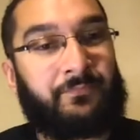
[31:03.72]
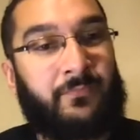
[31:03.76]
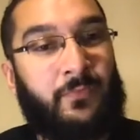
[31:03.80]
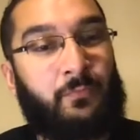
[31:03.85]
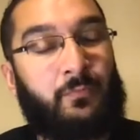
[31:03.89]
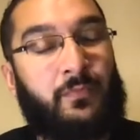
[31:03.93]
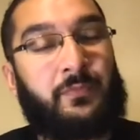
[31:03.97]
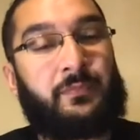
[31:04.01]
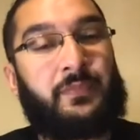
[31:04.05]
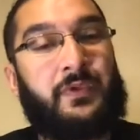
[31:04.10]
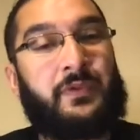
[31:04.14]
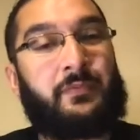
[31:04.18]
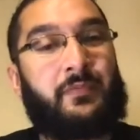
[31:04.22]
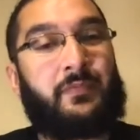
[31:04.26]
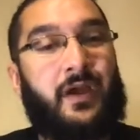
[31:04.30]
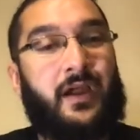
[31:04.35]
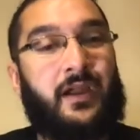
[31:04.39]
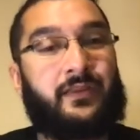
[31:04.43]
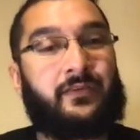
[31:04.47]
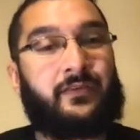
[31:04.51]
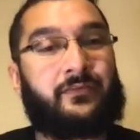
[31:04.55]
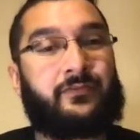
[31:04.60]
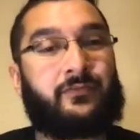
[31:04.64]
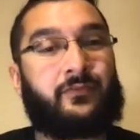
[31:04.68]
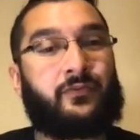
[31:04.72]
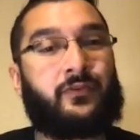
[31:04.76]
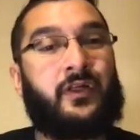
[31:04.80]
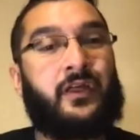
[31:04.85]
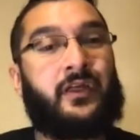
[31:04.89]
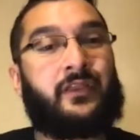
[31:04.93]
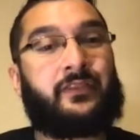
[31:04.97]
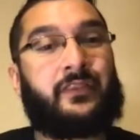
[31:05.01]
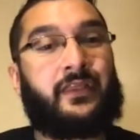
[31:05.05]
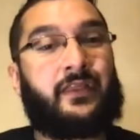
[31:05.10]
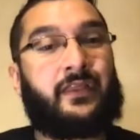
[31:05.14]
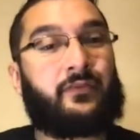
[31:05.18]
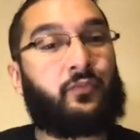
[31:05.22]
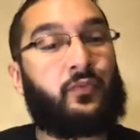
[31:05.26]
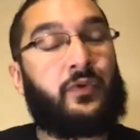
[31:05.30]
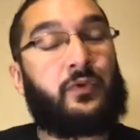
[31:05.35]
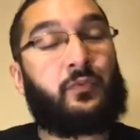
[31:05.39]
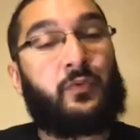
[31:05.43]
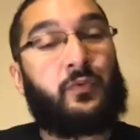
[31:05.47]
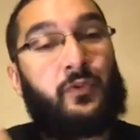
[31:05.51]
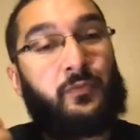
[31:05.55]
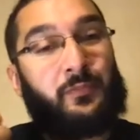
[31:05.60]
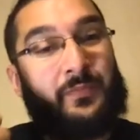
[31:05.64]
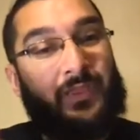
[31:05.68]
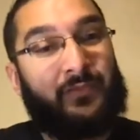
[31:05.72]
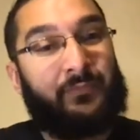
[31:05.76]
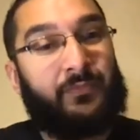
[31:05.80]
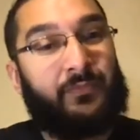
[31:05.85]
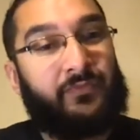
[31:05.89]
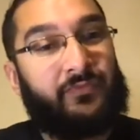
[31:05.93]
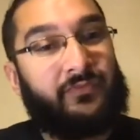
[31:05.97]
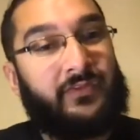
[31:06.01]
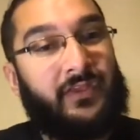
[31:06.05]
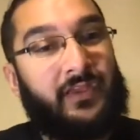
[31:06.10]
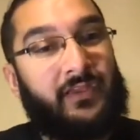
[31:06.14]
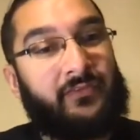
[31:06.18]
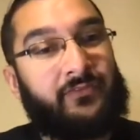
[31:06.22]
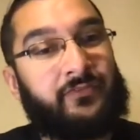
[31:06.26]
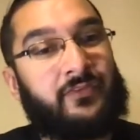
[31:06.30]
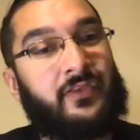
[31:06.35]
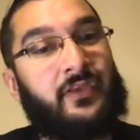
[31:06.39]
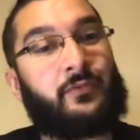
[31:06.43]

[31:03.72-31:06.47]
We be mindful that we will make mistakes.